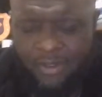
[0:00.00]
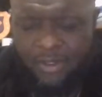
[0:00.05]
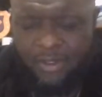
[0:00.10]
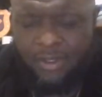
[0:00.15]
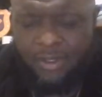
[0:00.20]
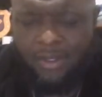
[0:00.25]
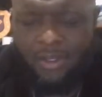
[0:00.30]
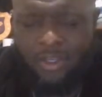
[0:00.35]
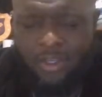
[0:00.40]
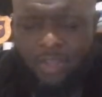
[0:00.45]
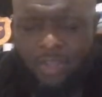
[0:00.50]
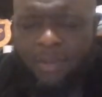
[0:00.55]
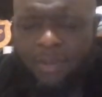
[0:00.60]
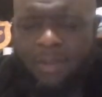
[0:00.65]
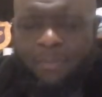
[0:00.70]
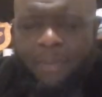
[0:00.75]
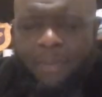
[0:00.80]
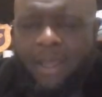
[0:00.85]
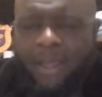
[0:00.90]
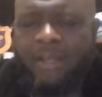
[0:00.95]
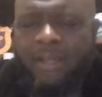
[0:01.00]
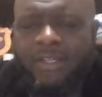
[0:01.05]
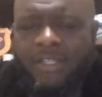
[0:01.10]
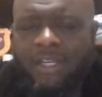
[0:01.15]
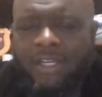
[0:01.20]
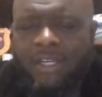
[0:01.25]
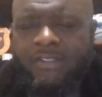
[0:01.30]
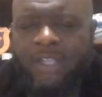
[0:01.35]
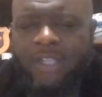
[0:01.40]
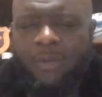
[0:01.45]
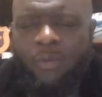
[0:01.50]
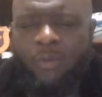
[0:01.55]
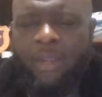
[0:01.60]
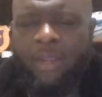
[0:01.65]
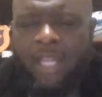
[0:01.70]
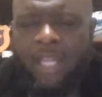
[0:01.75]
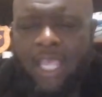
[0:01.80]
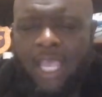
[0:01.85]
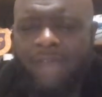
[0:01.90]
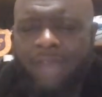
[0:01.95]
You've been better to us than we
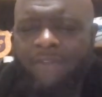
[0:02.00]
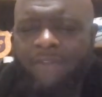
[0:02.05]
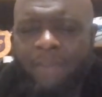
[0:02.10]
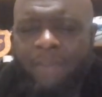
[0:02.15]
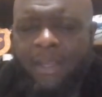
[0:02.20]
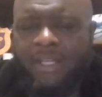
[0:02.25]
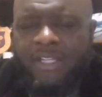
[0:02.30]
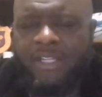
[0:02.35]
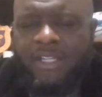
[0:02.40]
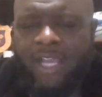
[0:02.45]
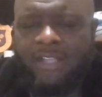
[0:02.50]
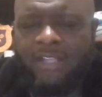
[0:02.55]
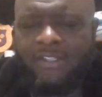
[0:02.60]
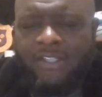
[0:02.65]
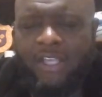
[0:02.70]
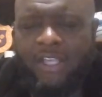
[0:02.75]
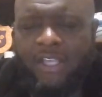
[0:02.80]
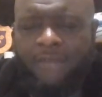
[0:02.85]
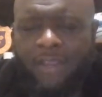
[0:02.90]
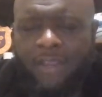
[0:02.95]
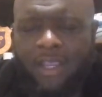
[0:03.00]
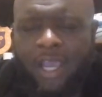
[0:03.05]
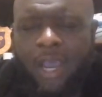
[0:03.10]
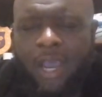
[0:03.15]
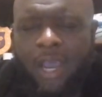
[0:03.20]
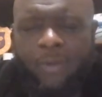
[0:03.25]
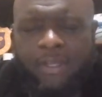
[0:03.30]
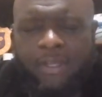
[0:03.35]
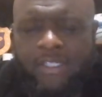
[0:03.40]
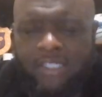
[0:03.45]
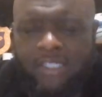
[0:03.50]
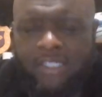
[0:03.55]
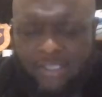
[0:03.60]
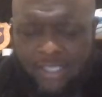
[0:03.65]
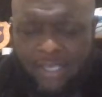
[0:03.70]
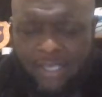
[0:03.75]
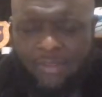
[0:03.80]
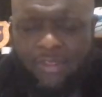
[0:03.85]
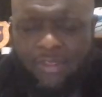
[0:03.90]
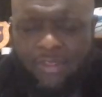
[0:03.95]
could ever be to ourselves. And God, we just say
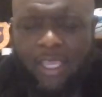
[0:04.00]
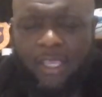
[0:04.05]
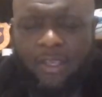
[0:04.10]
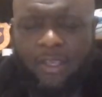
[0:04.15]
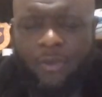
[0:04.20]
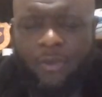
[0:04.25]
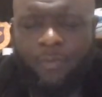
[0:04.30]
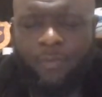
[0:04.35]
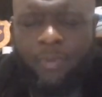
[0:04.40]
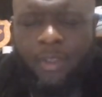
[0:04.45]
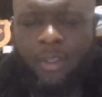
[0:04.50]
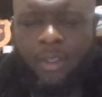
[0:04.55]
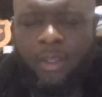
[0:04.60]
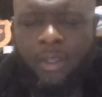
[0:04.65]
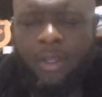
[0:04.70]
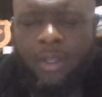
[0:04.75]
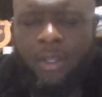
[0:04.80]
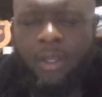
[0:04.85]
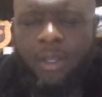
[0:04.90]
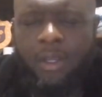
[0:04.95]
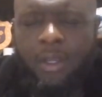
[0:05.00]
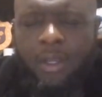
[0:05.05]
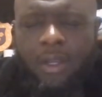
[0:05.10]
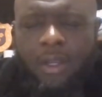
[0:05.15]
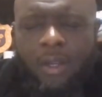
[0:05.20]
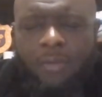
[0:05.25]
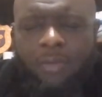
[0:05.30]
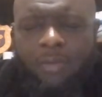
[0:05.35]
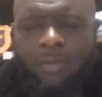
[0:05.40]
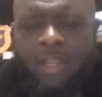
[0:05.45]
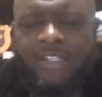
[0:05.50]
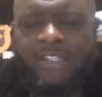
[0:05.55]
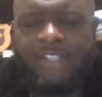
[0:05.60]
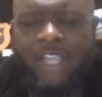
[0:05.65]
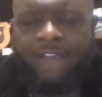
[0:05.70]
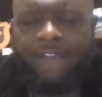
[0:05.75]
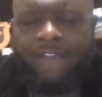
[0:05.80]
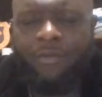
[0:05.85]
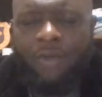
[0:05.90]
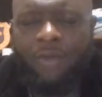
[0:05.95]
thank you. Bless
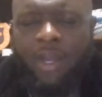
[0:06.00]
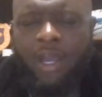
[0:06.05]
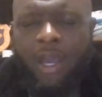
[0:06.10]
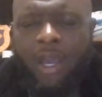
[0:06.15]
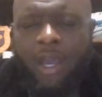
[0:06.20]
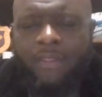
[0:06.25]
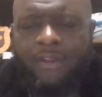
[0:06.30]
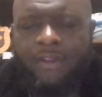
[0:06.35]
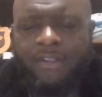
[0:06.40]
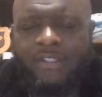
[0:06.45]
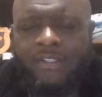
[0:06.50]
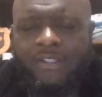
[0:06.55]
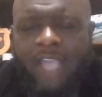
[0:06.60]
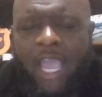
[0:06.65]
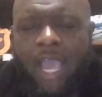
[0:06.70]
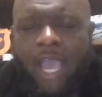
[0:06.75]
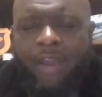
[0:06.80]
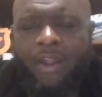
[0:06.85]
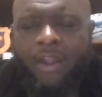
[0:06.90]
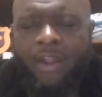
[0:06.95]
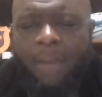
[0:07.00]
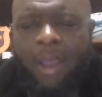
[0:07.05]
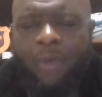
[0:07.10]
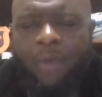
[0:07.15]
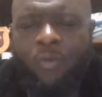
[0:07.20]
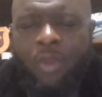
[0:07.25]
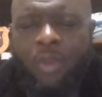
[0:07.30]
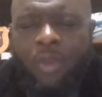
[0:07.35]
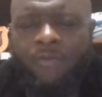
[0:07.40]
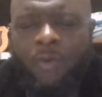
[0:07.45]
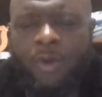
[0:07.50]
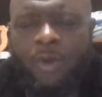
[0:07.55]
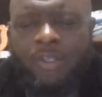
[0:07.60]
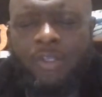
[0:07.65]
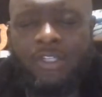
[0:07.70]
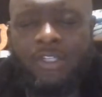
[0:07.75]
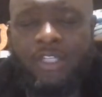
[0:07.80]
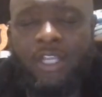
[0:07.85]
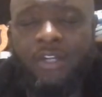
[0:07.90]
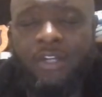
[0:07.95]
everyone under the sound of my weak voice.
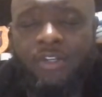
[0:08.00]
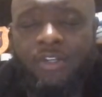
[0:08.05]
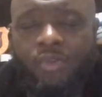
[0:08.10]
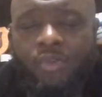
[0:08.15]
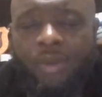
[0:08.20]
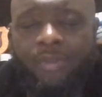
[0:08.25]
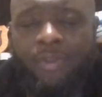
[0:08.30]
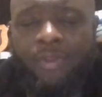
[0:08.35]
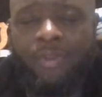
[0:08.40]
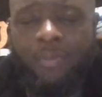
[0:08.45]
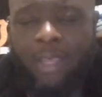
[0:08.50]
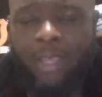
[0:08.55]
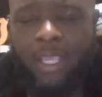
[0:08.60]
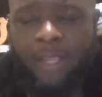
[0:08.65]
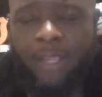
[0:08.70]
Continue to strengthen me.